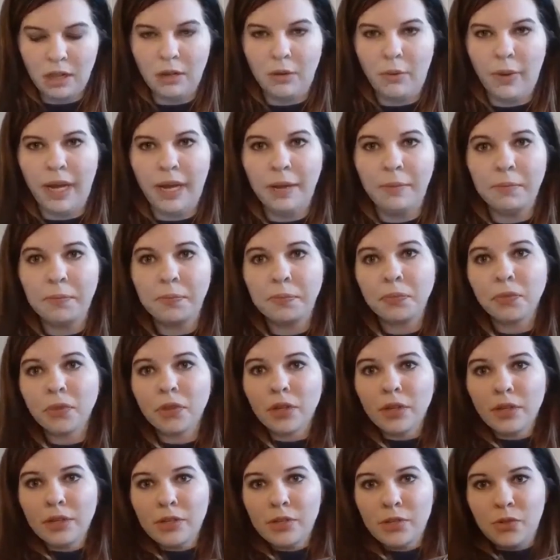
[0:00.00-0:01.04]
colorway.
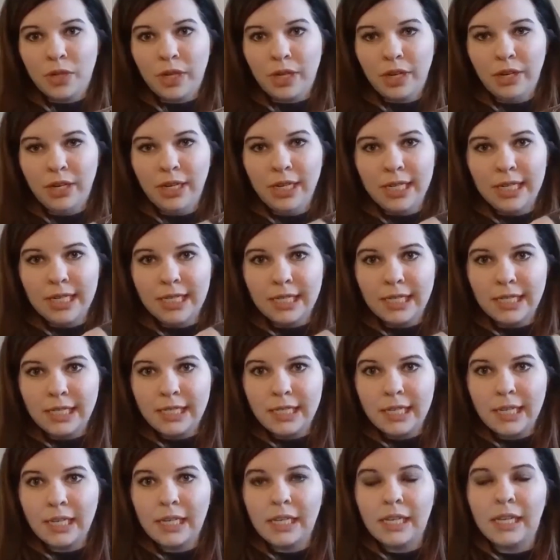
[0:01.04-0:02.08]
So here it
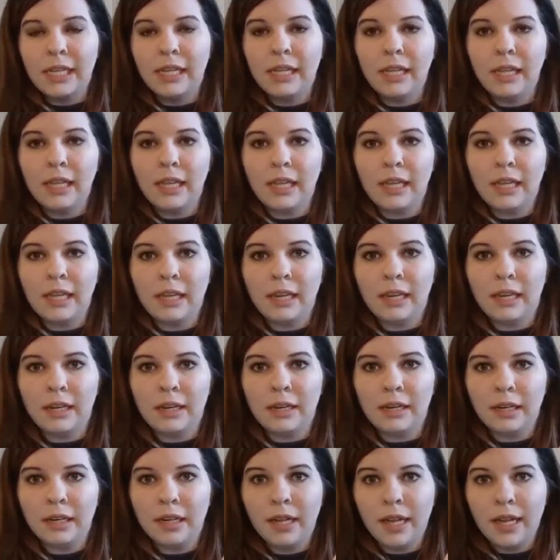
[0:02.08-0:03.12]
is
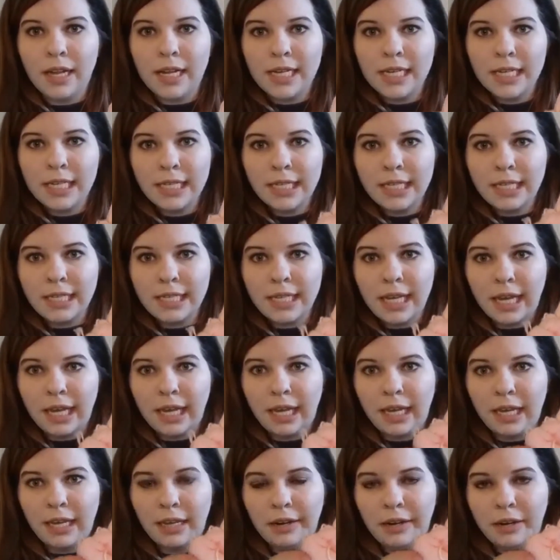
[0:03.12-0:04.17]
in a
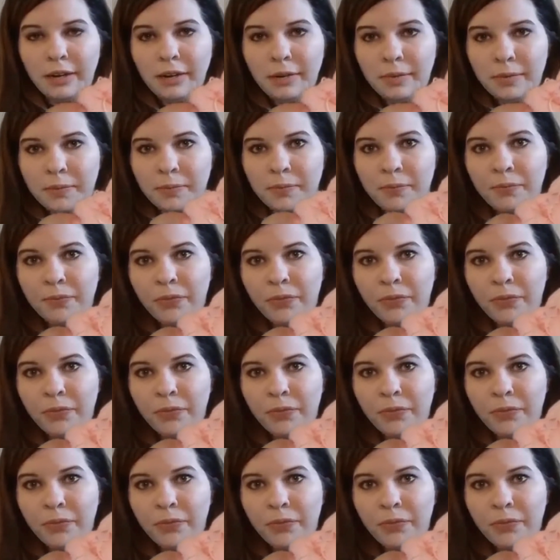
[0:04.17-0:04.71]
skein.